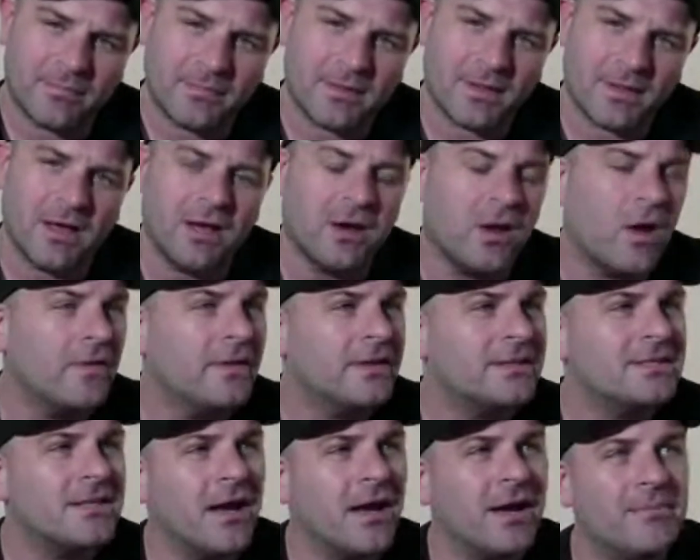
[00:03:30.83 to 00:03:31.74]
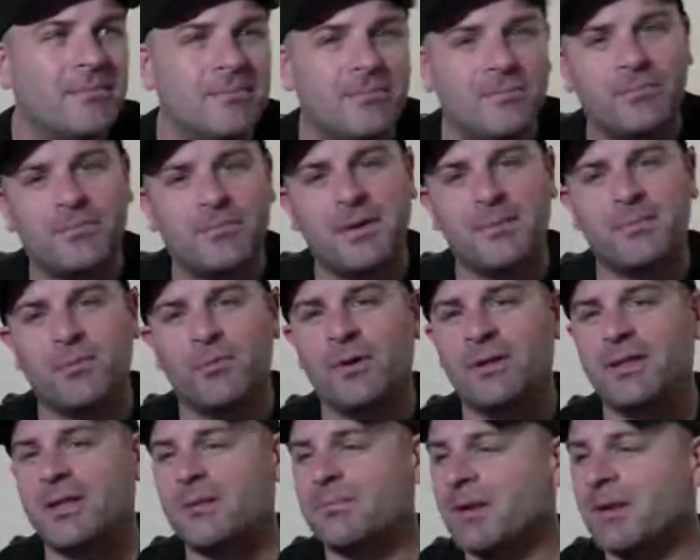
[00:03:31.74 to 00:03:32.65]
A lot of the time, people
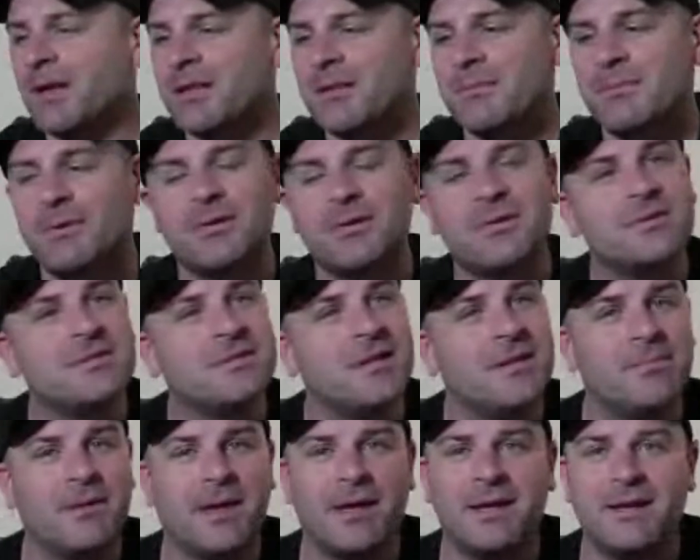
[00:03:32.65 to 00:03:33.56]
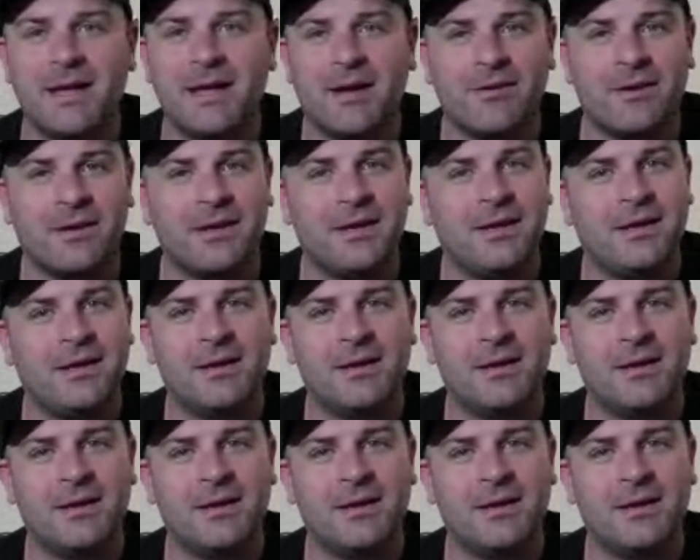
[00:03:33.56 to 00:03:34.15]
when they play the blues, they play down here,